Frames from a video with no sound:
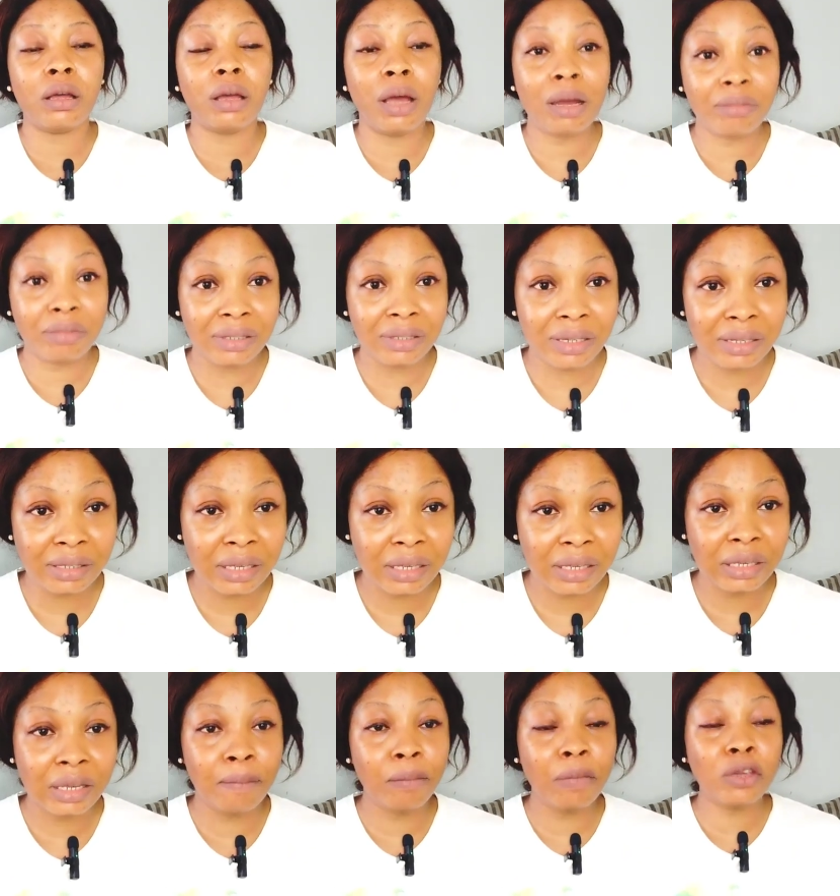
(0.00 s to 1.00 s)
Harmattan
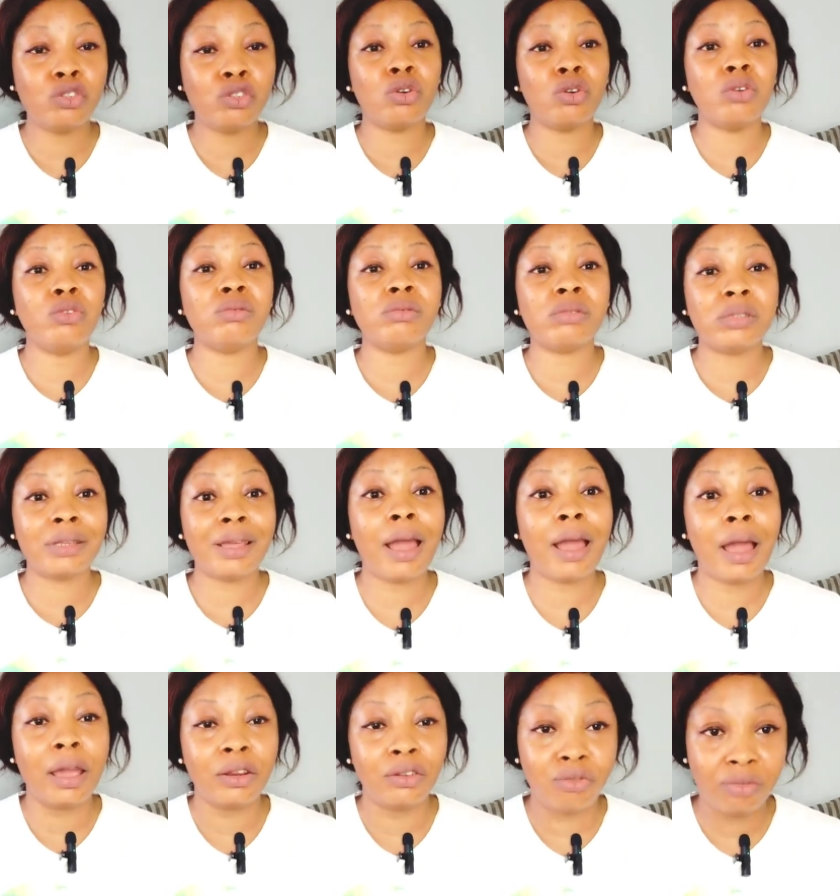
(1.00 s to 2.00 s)
season, make sure you stay
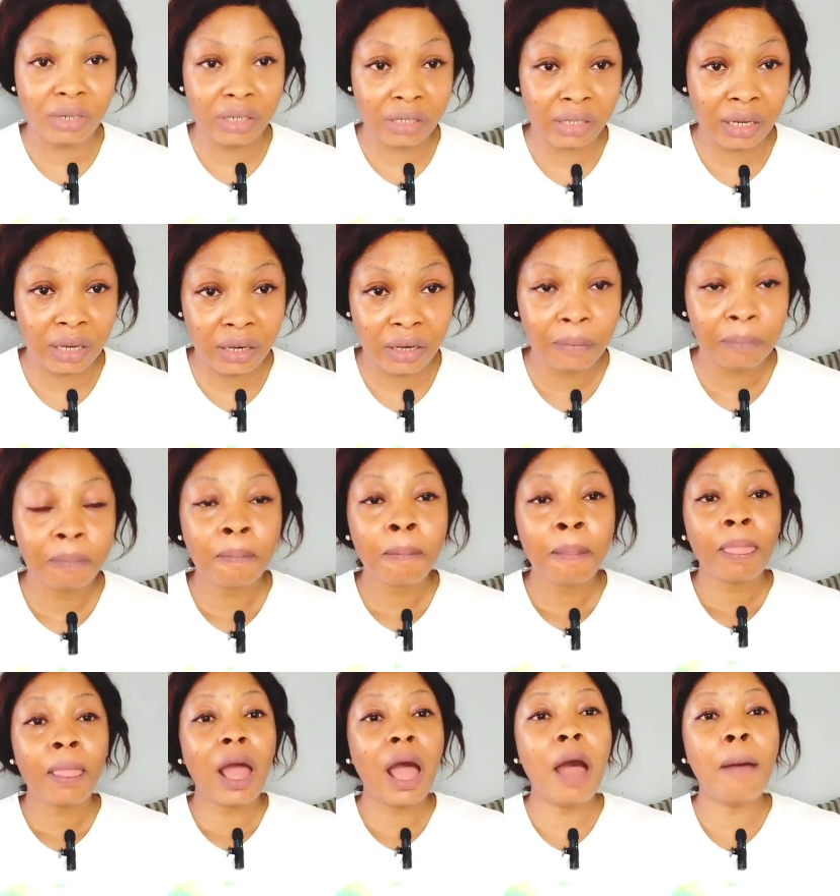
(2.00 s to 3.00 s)
hydrated.
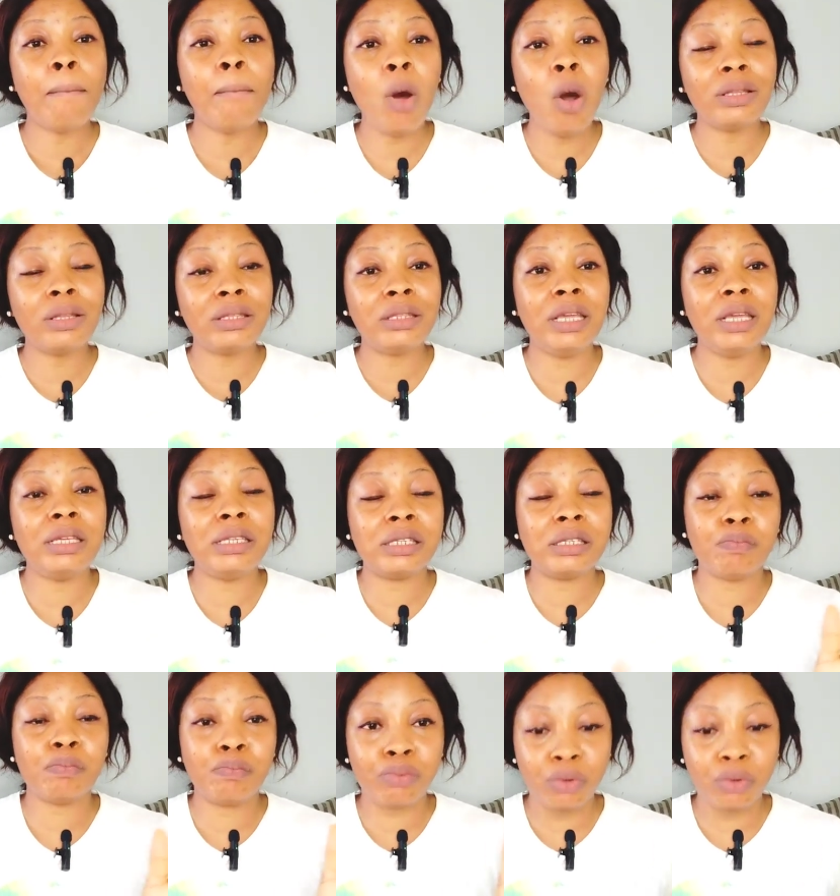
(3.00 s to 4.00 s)
Among
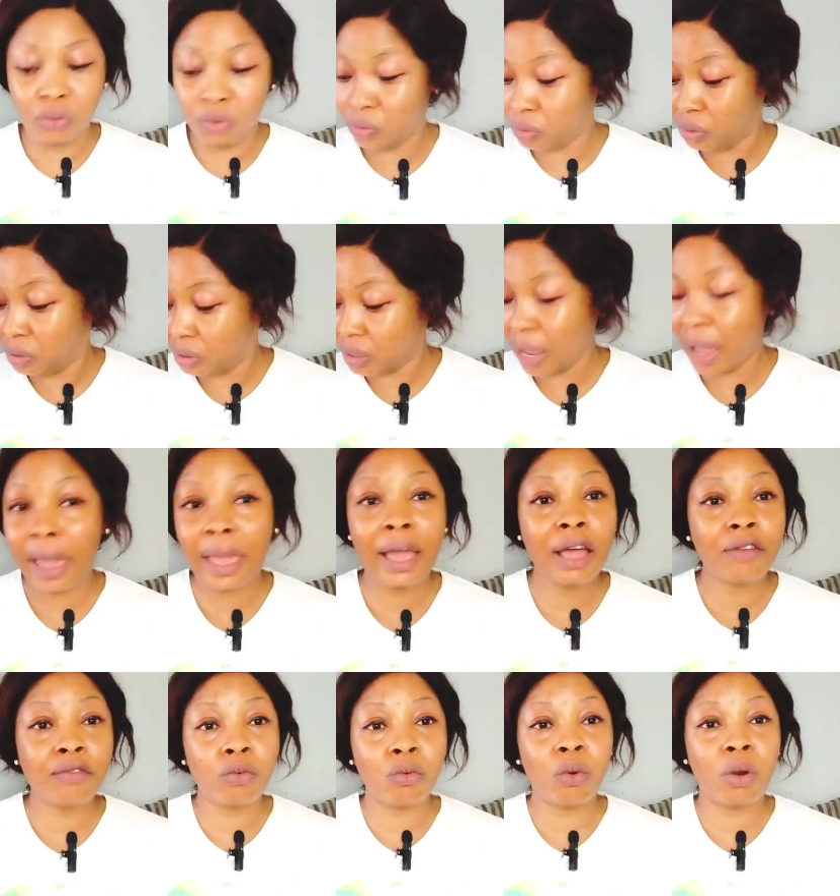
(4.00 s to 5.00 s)
these products, I
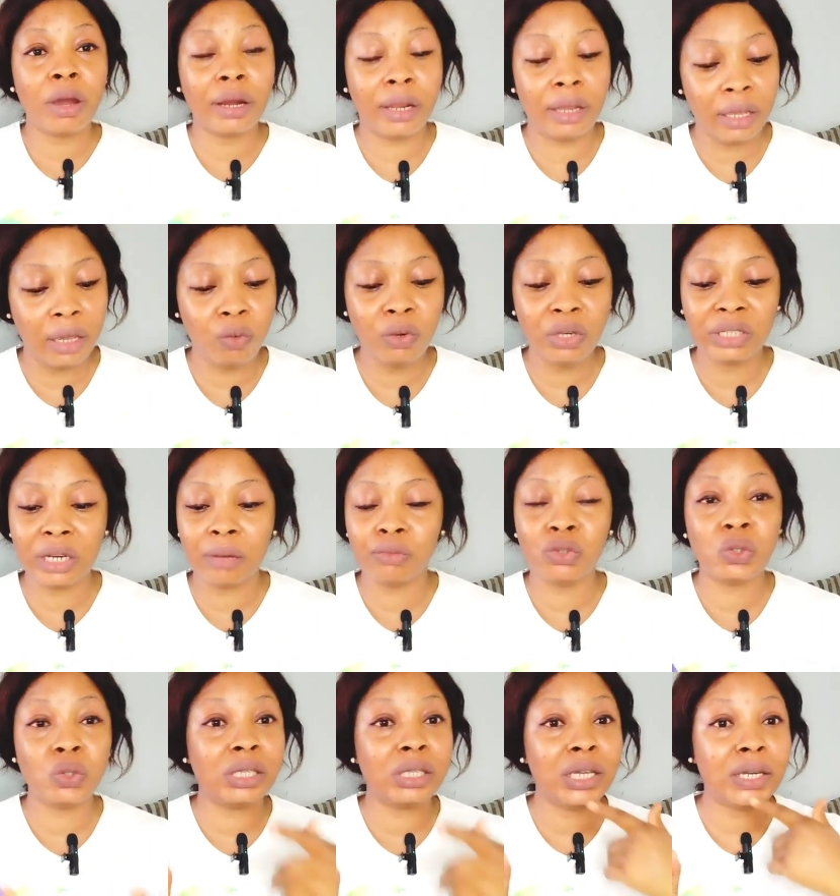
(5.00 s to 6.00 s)
have one here which I'm
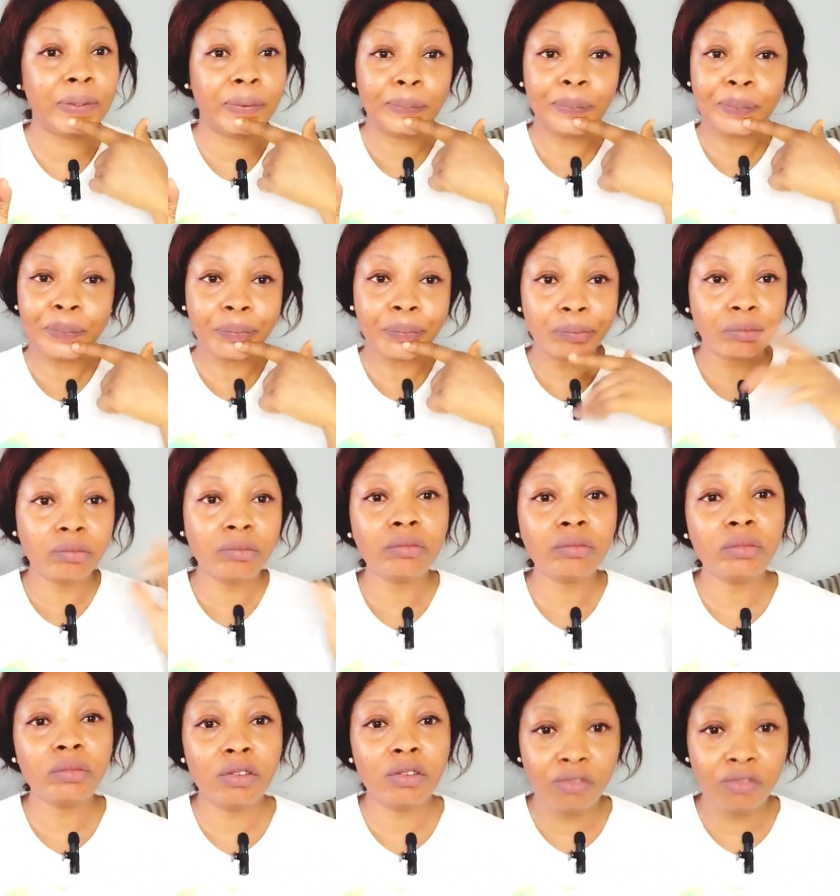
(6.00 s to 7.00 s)
using
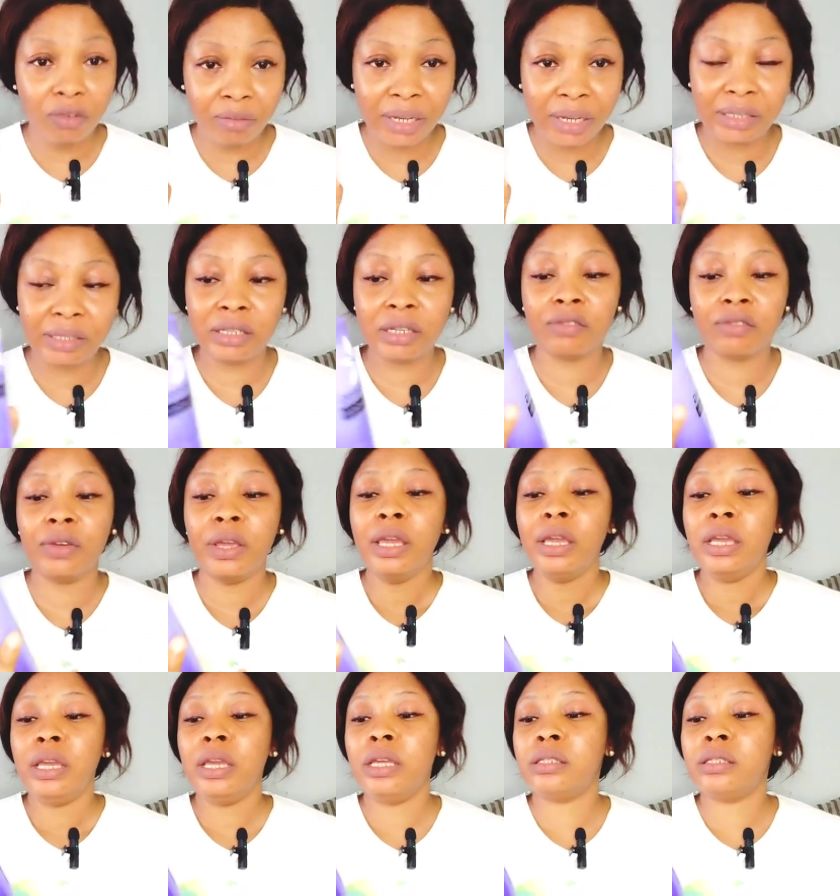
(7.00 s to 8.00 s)
for myself.
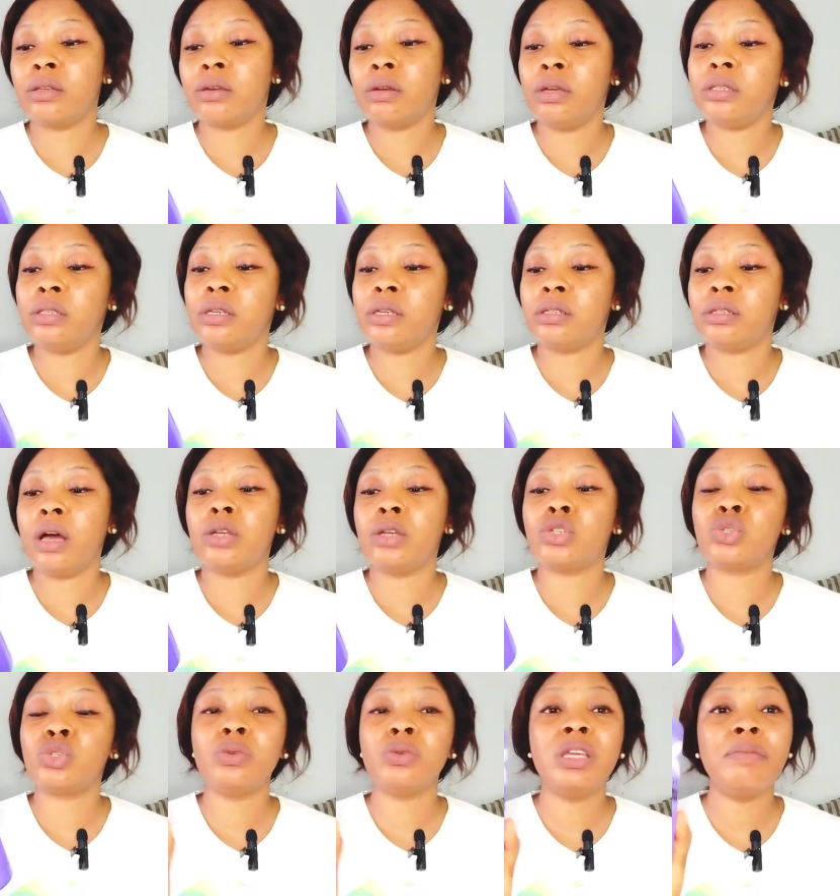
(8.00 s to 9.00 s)
It's it is a
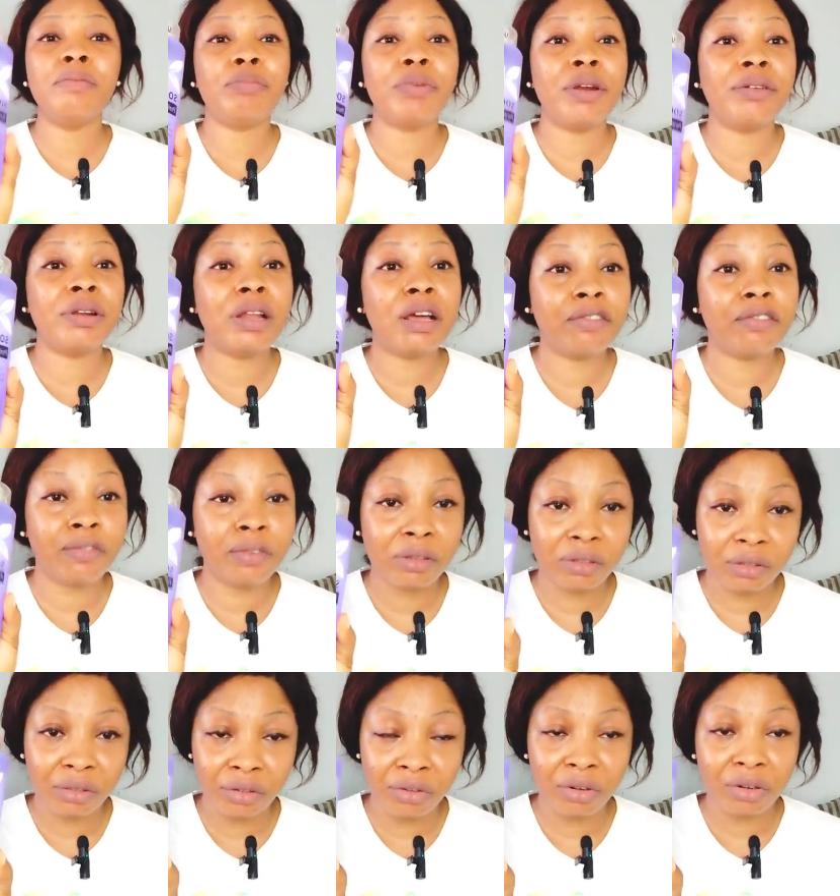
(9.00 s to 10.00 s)
sodium perilla
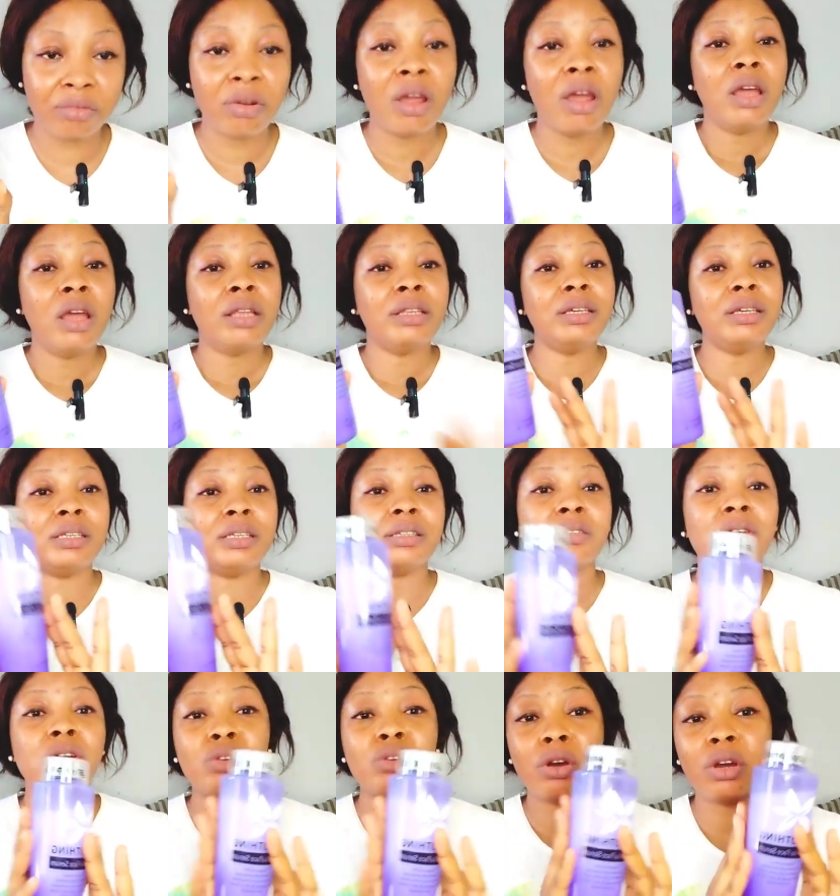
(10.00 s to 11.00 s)
face serum. This is
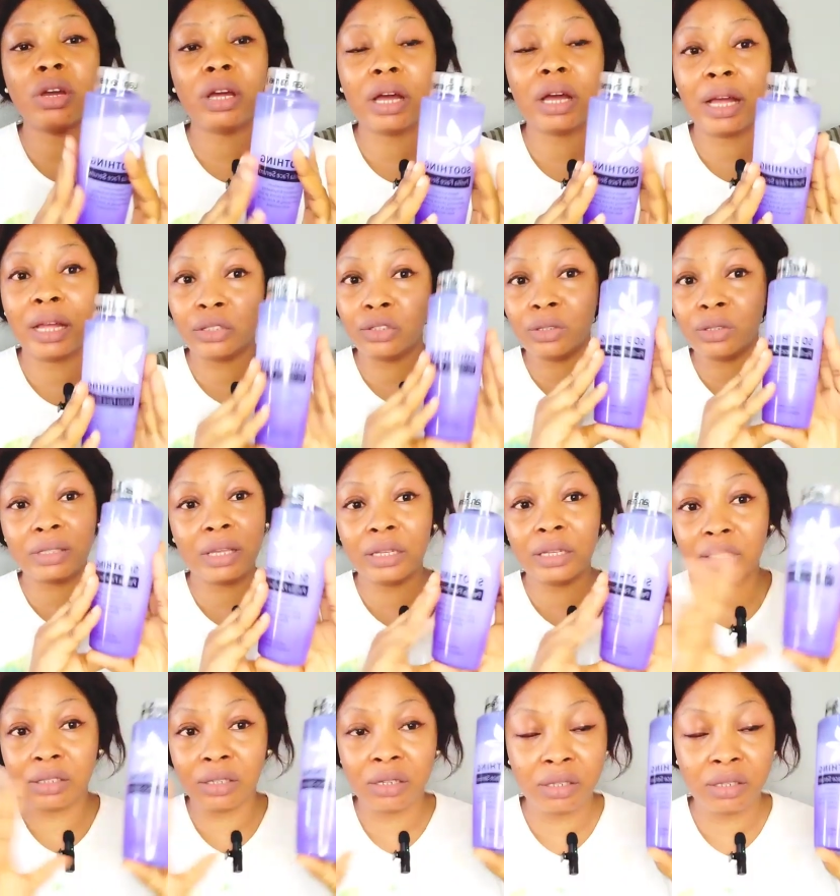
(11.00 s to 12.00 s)
not uh, just
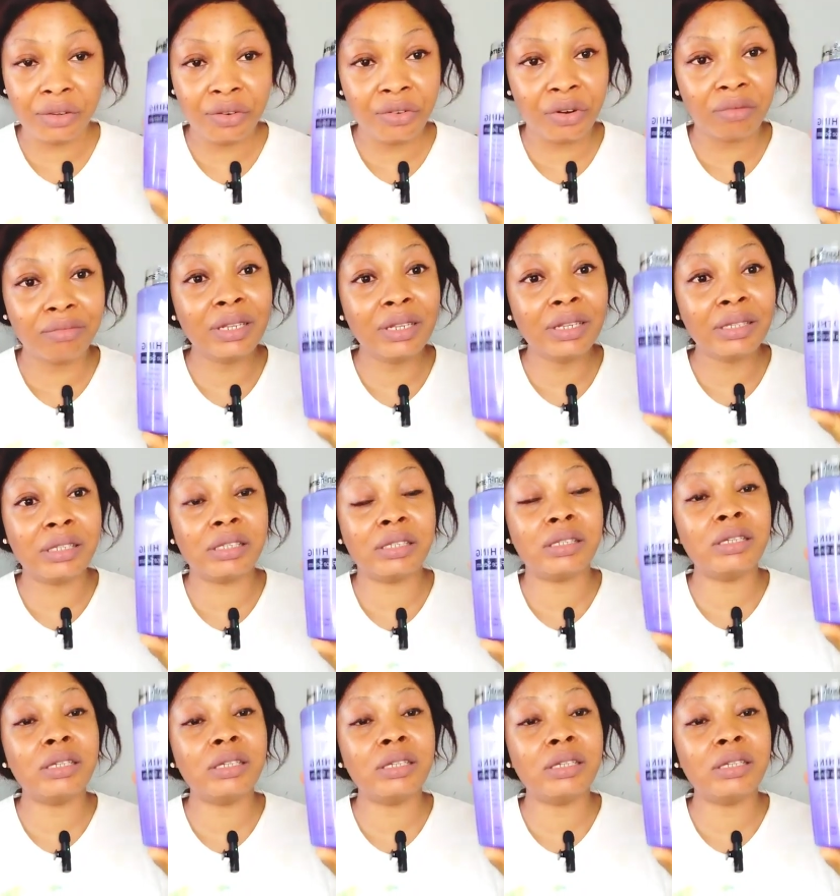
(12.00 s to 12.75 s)
a, a, serum. This is